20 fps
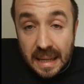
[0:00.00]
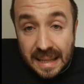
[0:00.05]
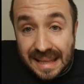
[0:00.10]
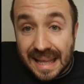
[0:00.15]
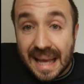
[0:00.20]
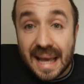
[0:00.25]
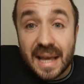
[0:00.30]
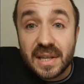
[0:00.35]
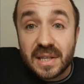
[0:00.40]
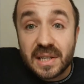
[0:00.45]

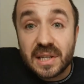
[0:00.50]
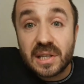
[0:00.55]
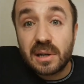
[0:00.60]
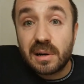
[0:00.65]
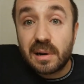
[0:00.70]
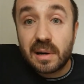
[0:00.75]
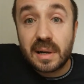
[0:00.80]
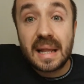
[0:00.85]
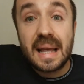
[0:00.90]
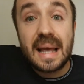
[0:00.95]
They
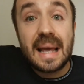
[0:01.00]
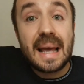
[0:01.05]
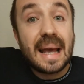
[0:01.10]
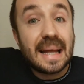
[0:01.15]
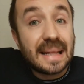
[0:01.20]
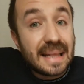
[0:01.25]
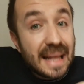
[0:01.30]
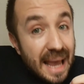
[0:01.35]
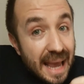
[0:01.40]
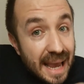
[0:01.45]
start
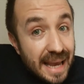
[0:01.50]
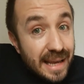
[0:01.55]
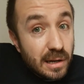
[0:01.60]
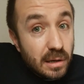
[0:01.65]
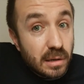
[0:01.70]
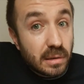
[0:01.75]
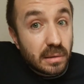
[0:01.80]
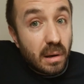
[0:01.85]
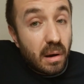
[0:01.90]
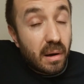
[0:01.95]
at 8
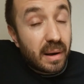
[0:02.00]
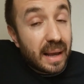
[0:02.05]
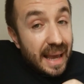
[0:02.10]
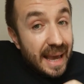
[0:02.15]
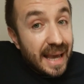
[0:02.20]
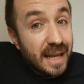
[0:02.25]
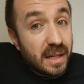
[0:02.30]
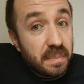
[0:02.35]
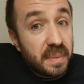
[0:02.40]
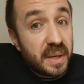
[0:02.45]
o'clock,
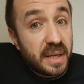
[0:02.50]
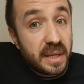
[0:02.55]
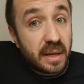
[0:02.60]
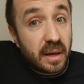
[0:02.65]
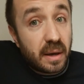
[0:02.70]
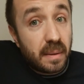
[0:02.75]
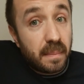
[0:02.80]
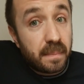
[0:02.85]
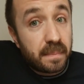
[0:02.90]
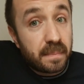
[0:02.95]
8
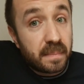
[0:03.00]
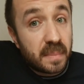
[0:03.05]
p.m.,